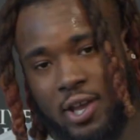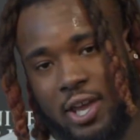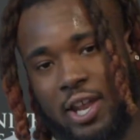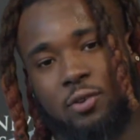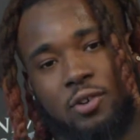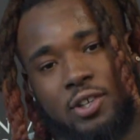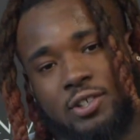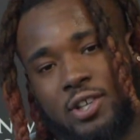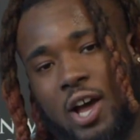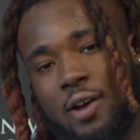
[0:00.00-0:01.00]
And they do a good
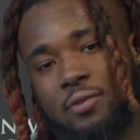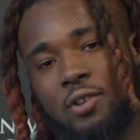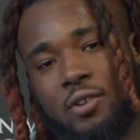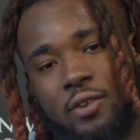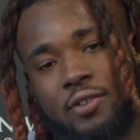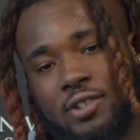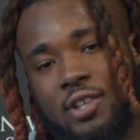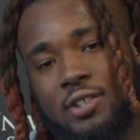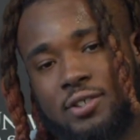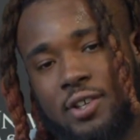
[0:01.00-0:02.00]
job, you know, giving us
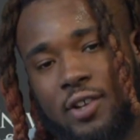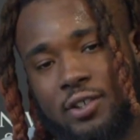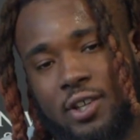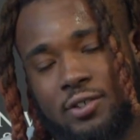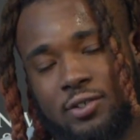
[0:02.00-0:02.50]
keys and stuff like that.